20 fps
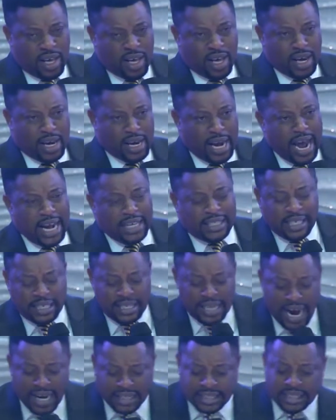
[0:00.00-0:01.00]
In
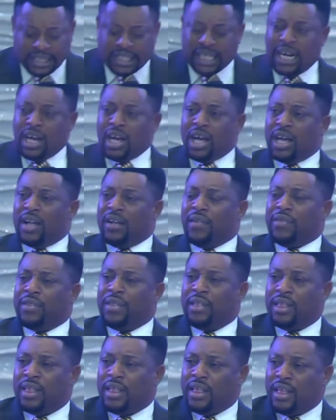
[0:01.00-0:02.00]
1993,
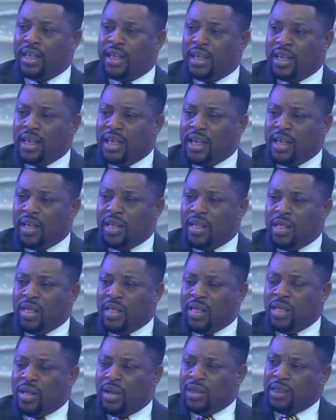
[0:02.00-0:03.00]

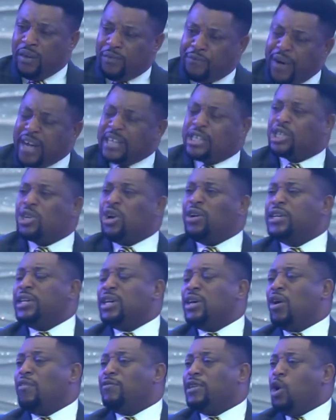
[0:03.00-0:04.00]
on the first
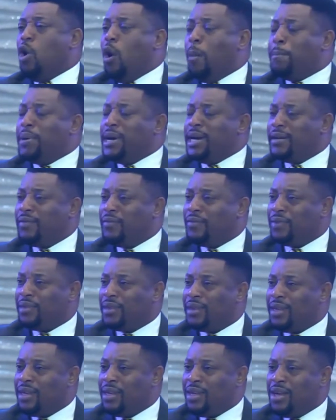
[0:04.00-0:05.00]
Sunday of the opening,
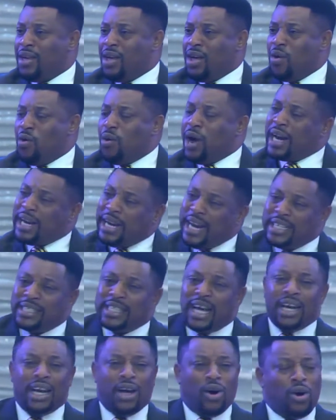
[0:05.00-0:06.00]
we had less
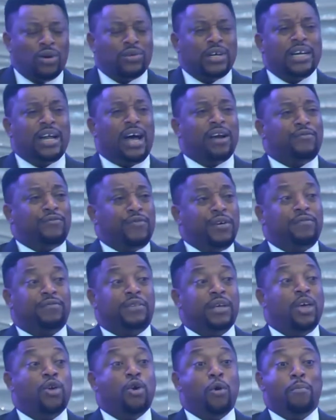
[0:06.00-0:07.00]
than
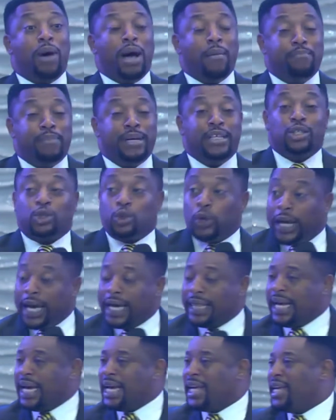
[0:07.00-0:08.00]
150 human beings
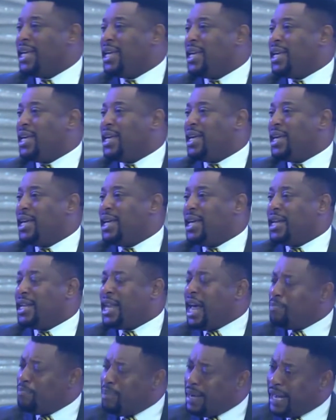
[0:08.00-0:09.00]
together
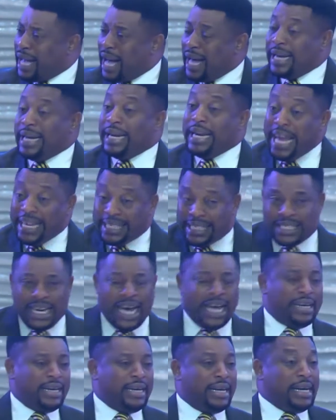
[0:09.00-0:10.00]
that began. Less
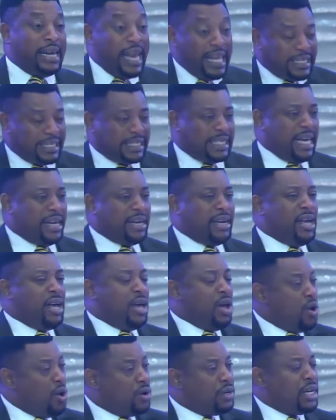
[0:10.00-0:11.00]
than, less than
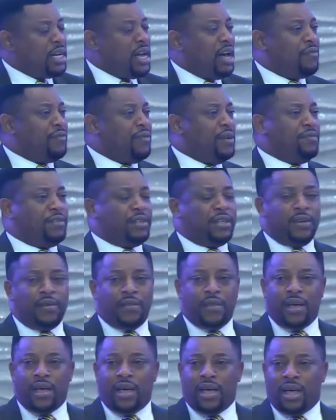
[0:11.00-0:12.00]
150.
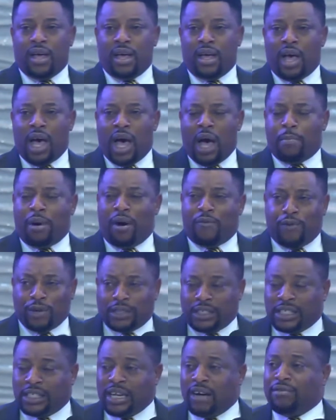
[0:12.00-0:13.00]
About
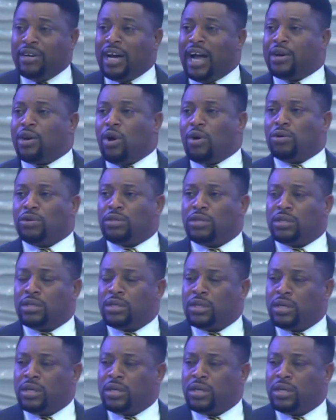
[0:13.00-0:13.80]
47 adults.